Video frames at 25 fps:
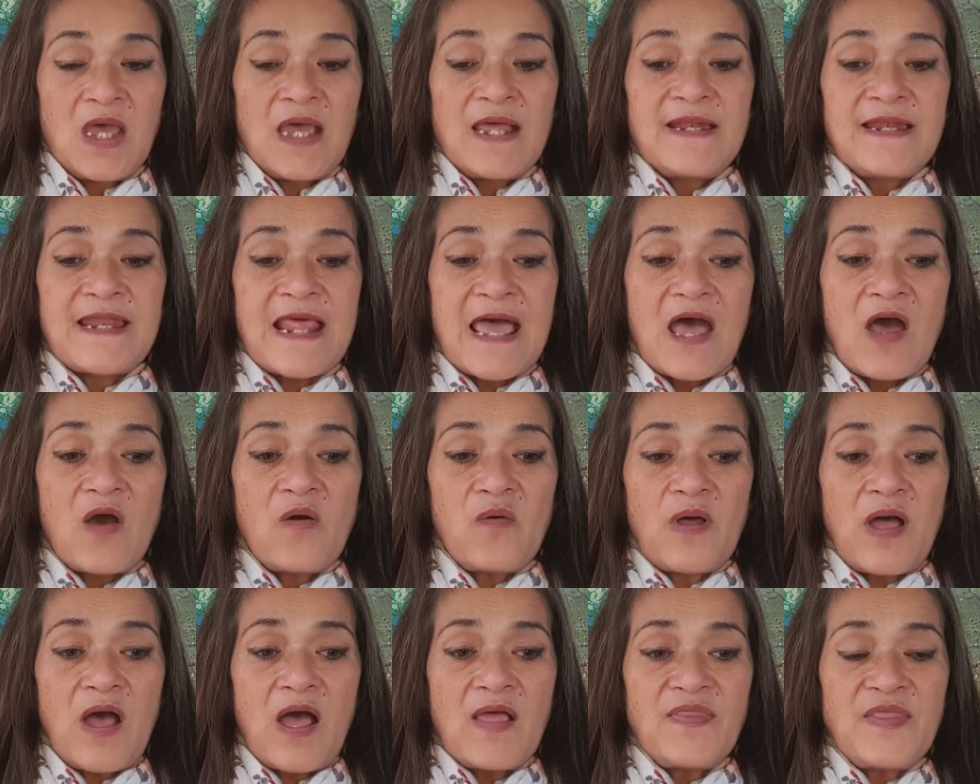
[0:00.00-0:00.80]

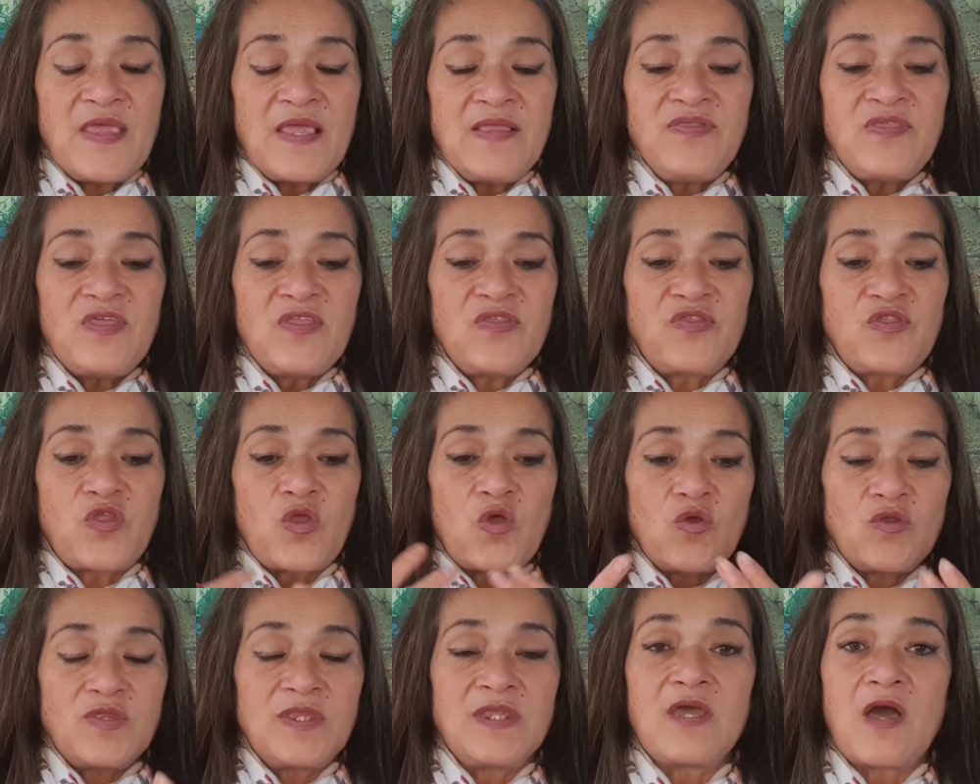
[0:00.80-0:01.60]
Now, I think the
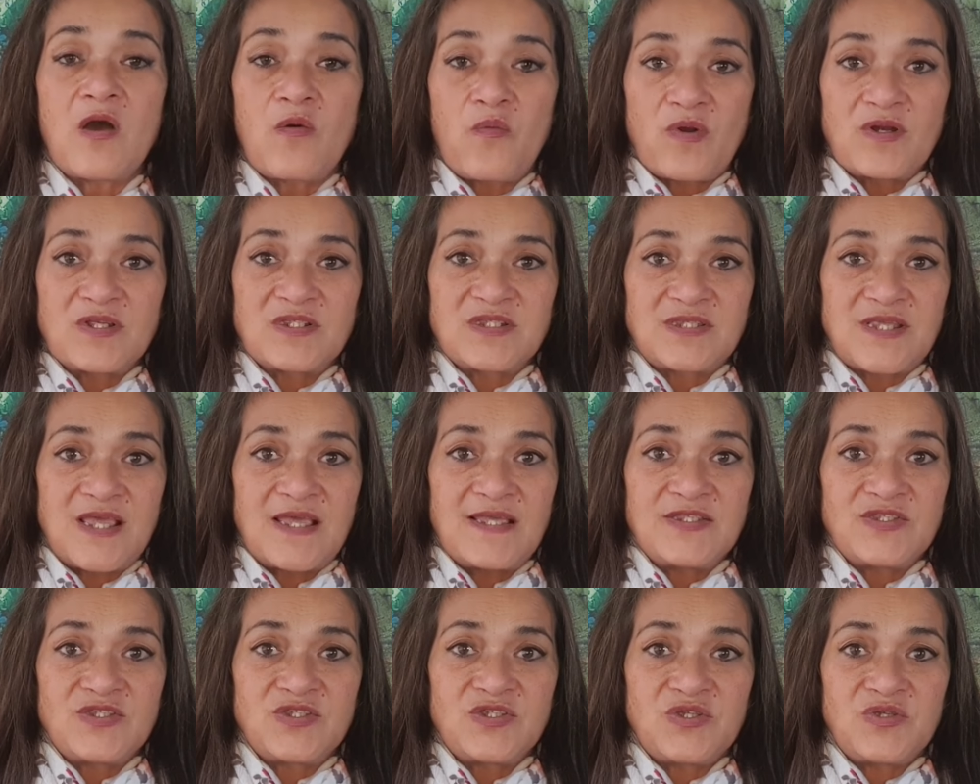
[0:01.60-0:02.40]
third thing I want to
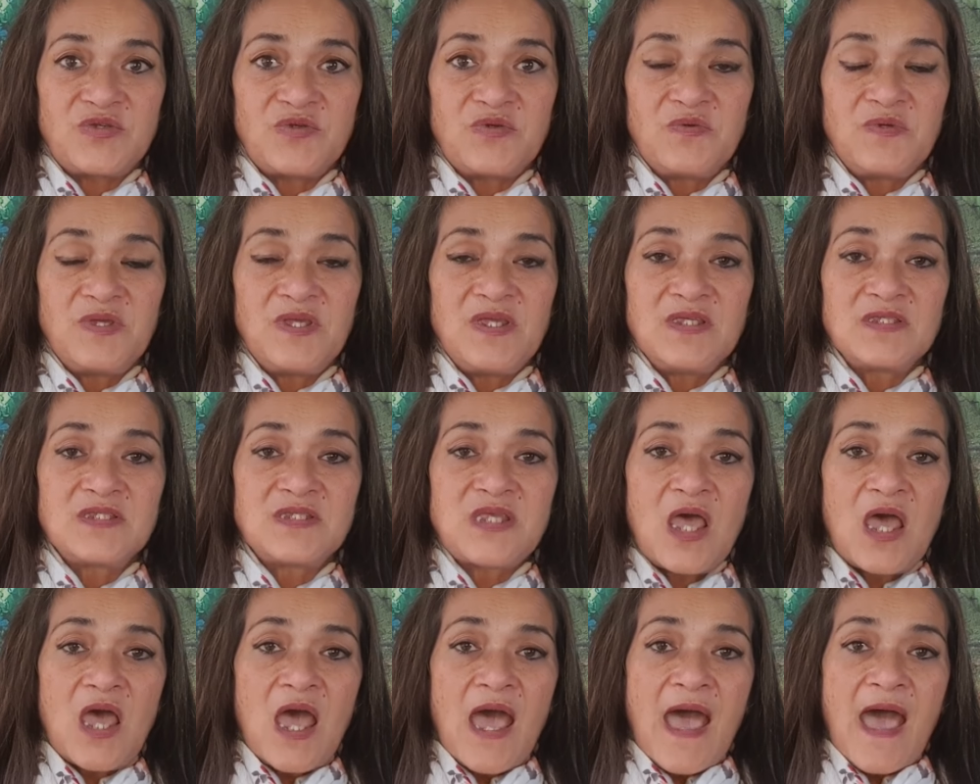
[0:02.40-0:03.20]
say to you is,
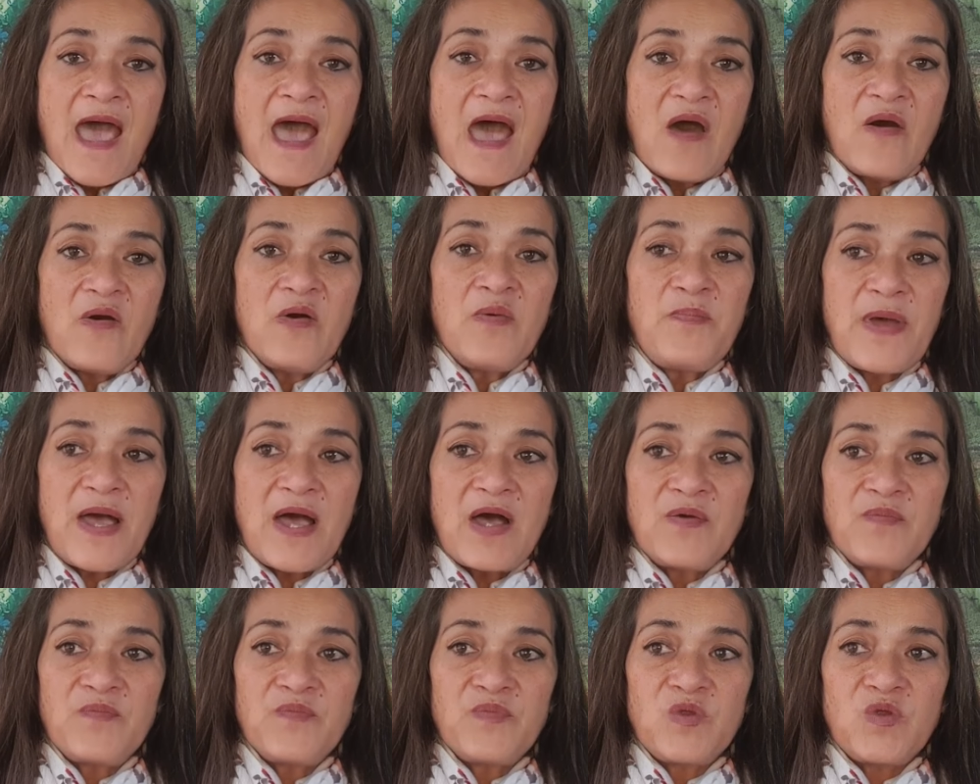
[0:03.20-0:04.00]
how
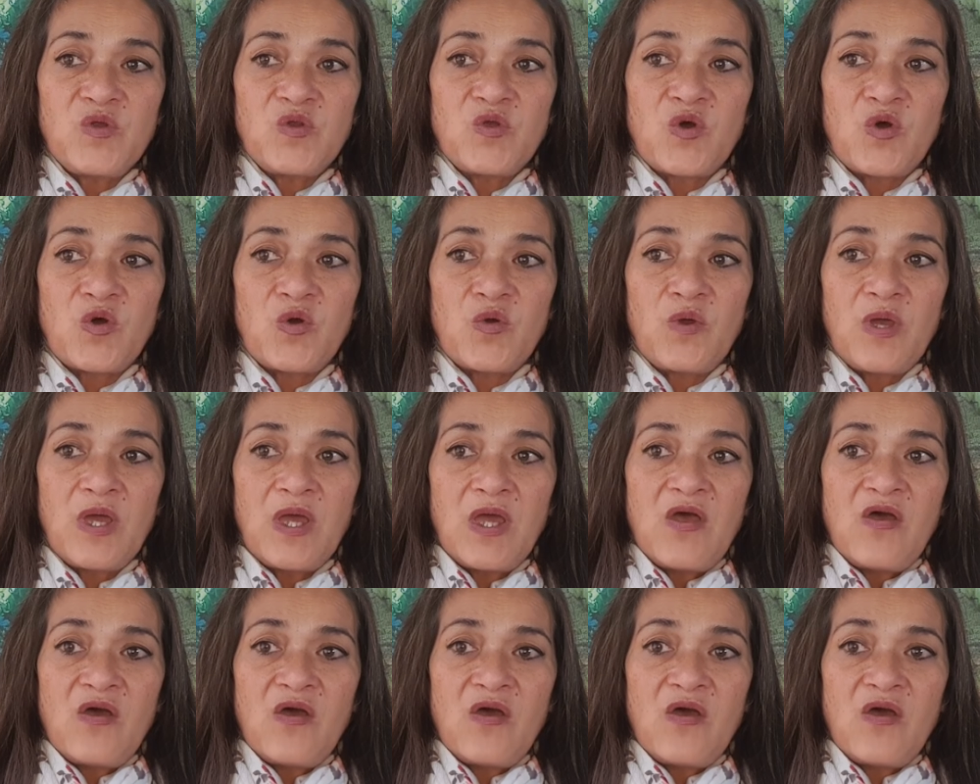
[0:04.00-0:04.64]
about, you know,